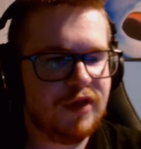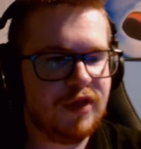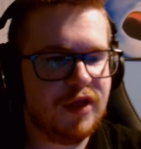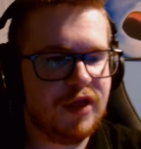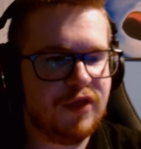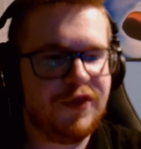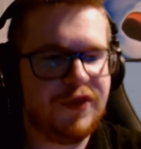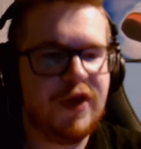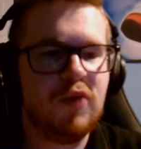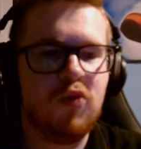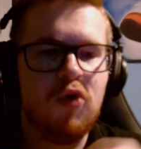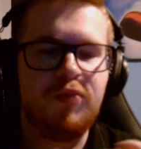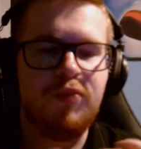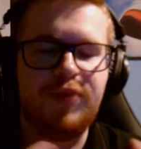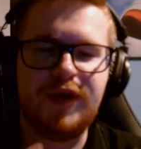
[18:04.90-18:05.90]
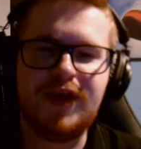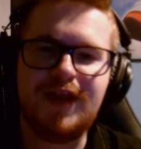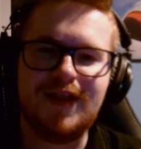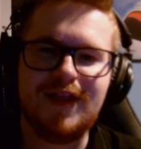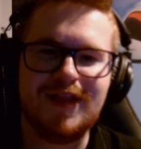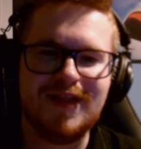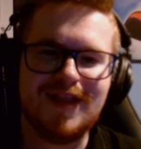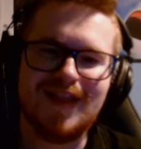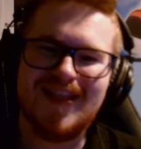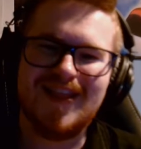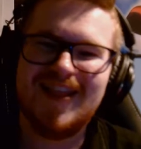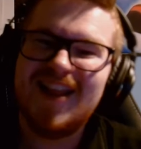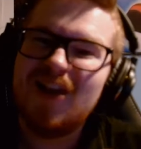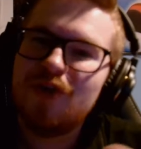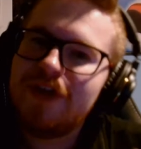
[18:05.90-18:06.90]
they won't be
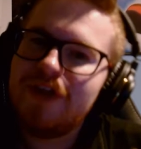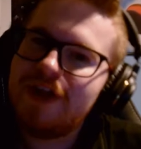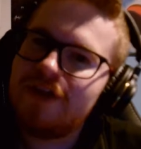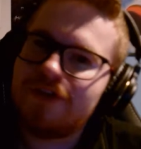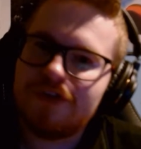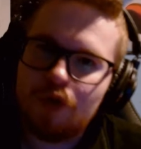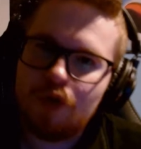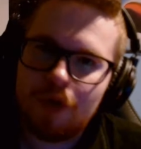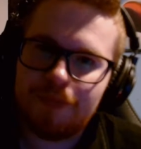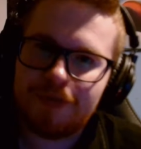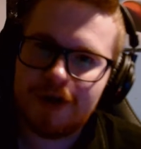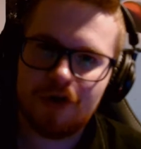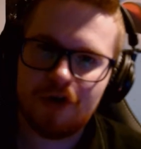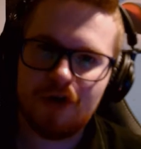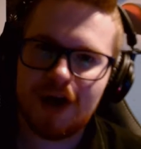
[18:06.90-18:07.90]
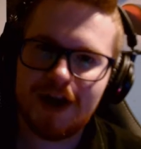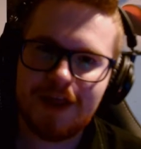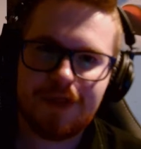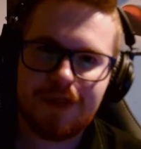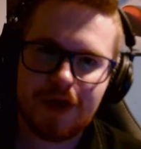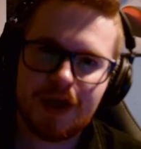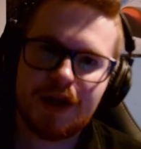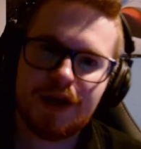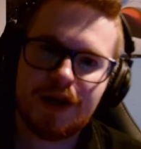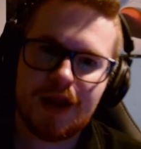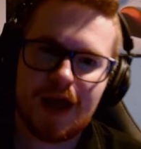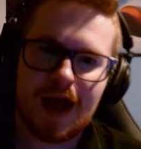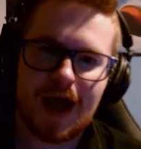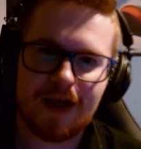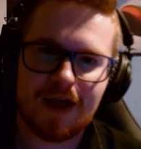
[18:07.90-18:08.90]
nearly as scripted or anything
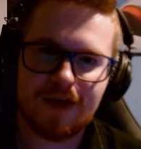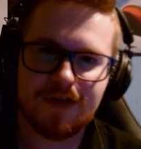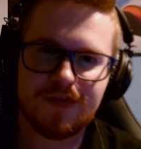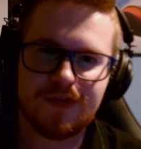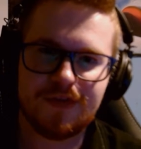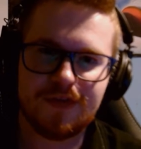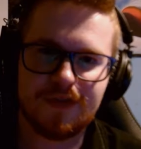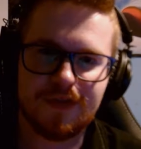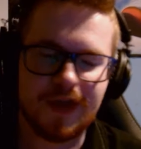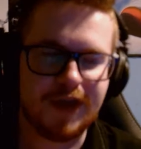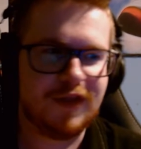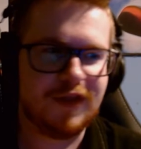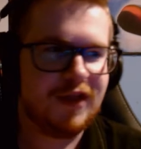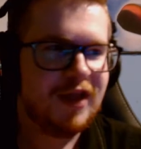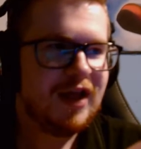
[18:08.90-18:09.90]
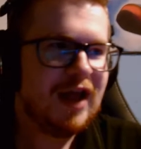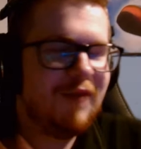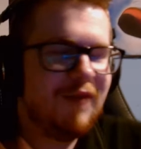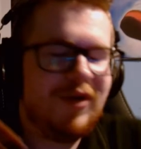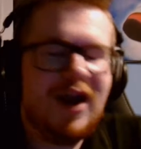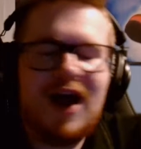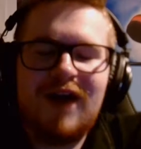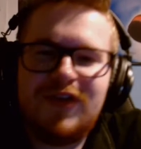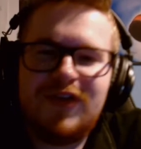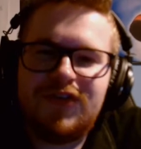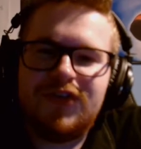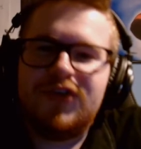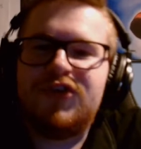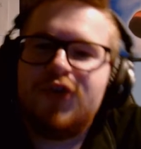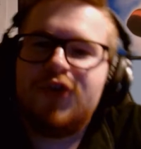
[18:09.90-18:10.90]
as, like, I mean,
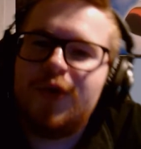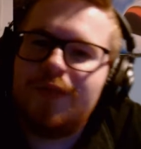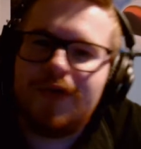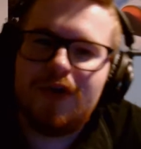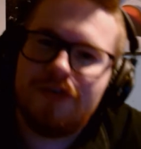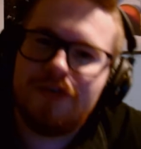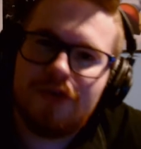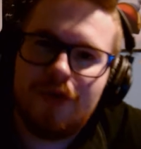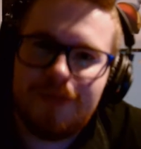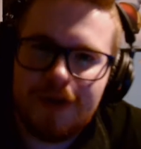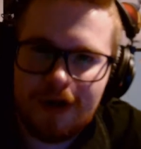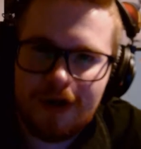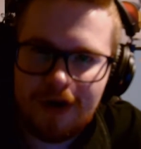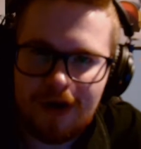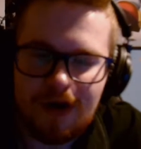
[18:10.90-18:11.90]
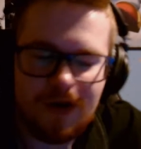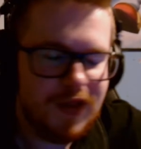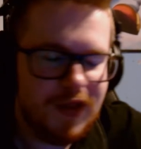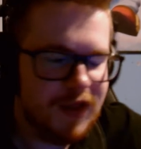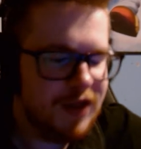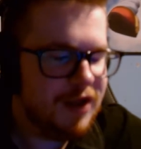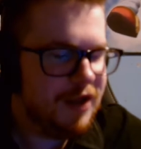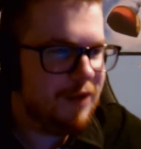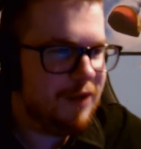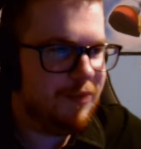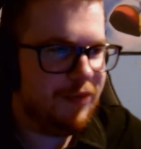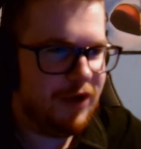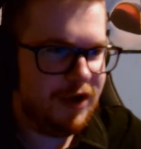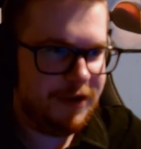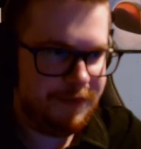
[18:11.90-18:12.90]
obviously streams aren't scripted at all,
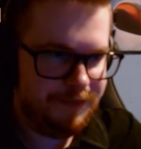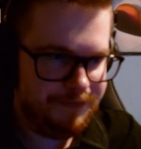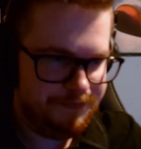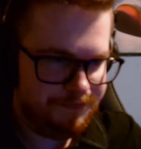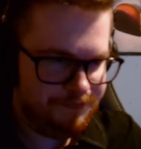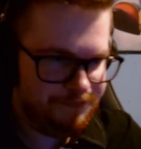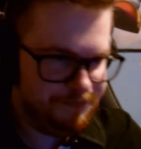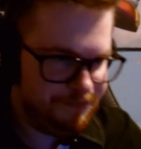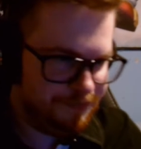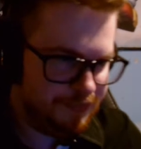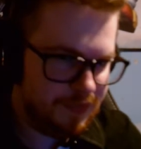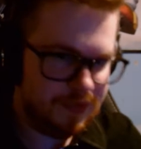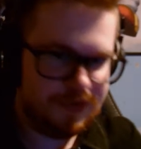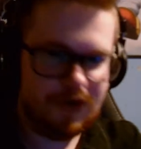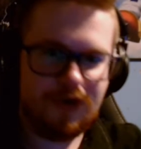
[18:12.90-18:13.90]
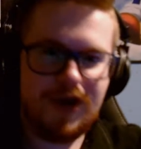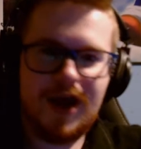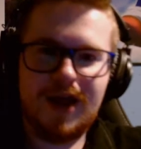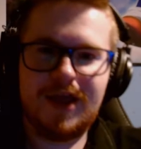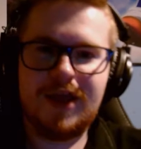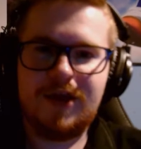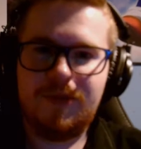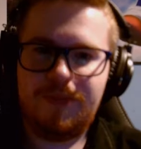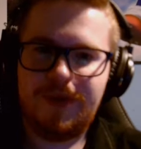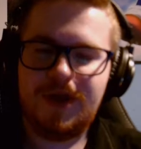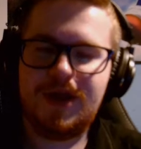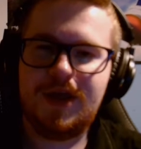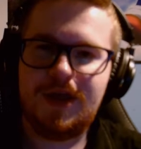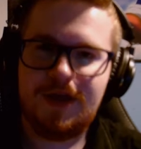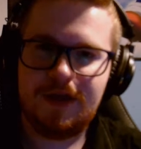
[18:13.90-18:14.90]
but they're not gonna
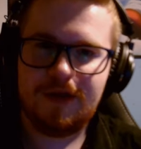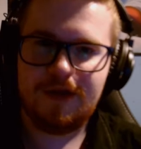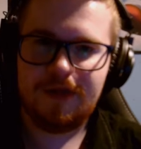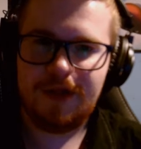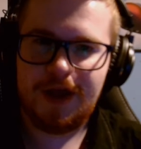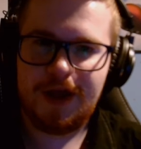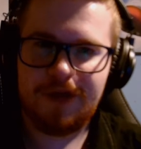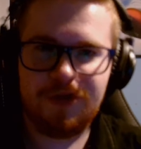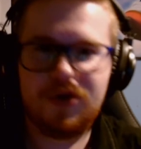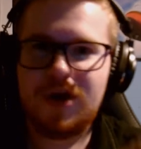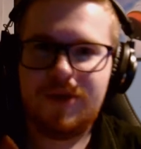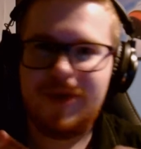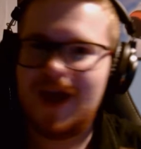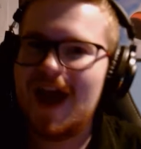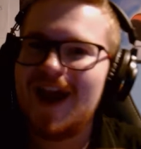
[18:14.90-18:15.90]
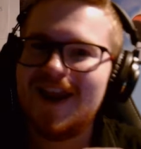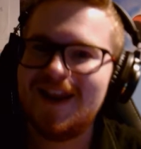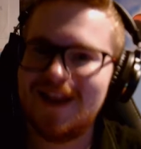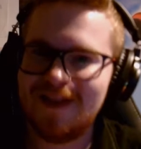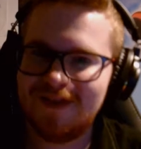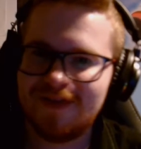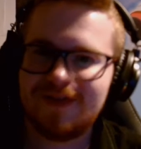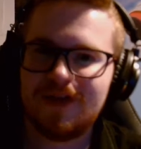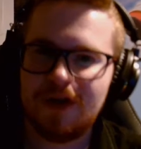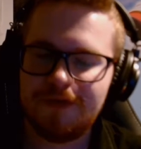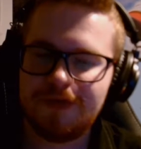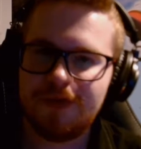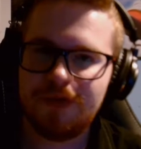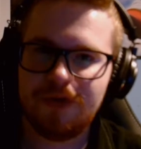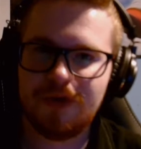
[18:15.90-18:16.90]
be, like, they're gonna be edited and stuff,
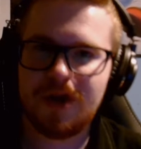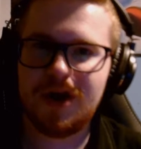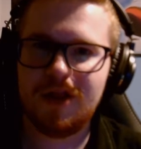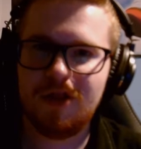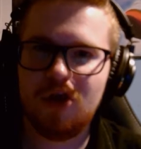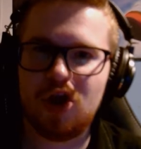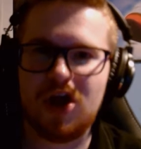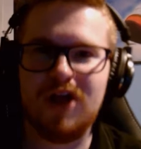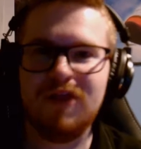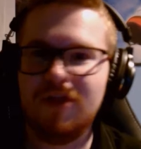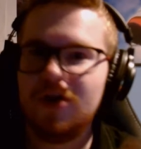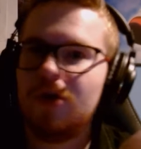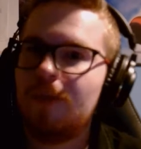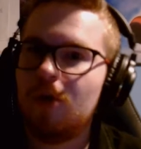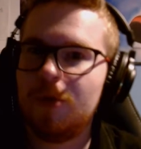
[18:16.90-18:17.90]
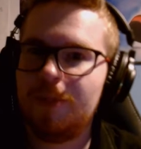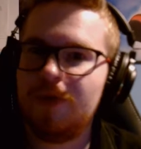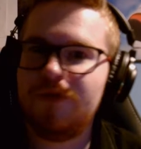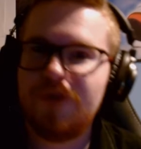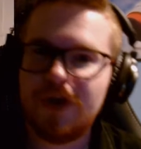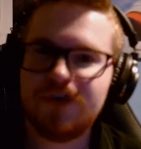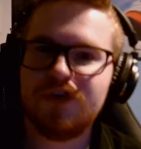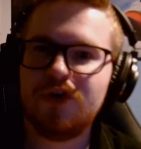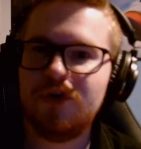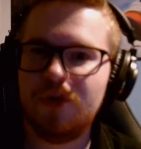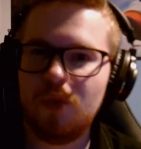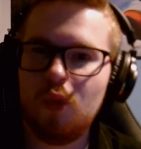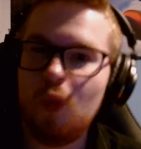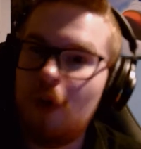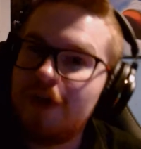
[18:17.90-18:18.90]
so they're gonna look a little more professional
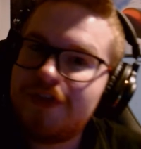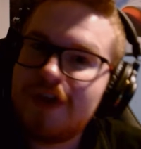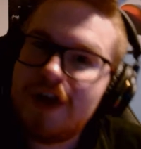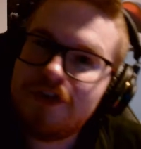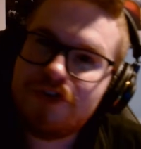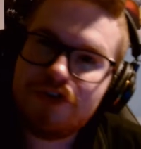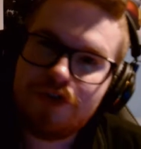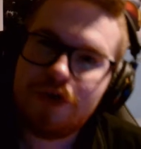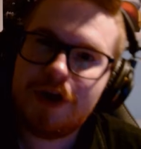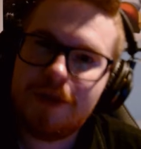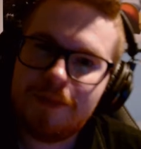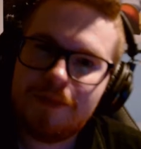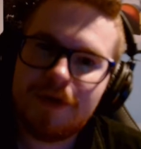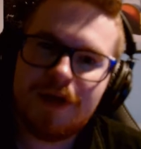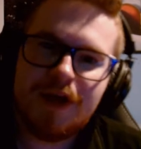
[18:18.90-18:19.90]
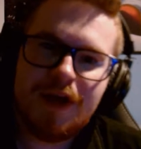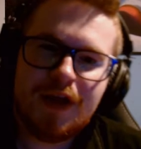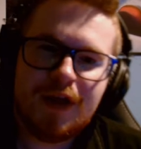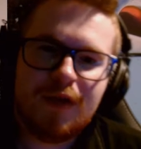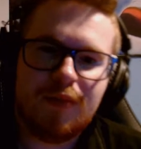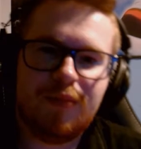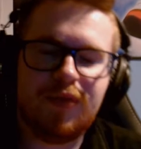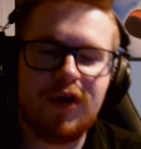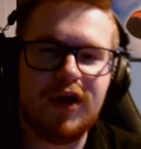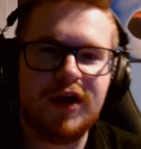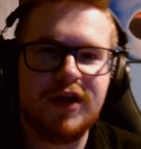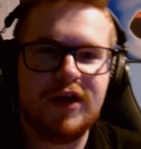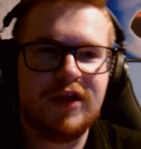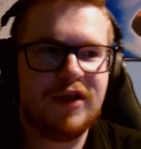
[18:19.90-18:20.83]
than what's on stream, but